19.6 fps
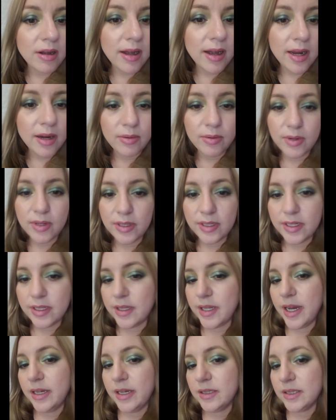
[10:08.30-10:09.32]
I really
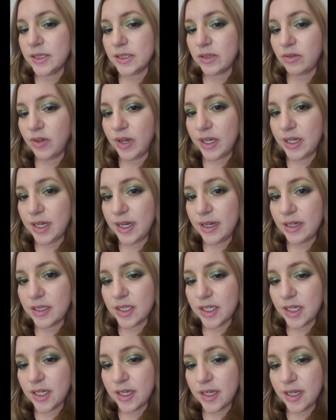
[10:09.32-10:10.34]
like this
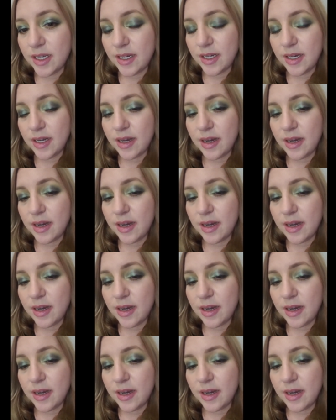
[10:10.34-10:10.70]
foundation.